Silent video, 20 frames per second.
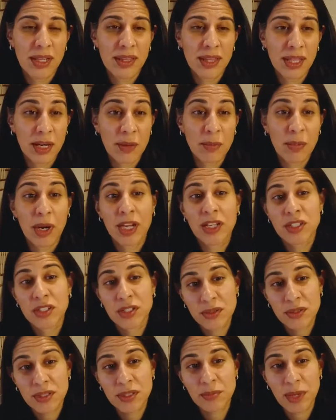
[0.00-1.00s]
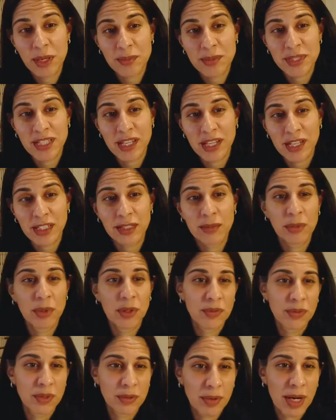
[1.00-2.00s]
then I probably choose a abemaciclib
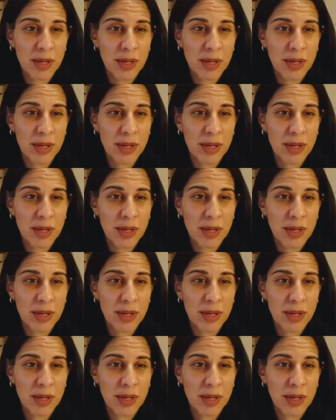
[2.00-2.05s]
over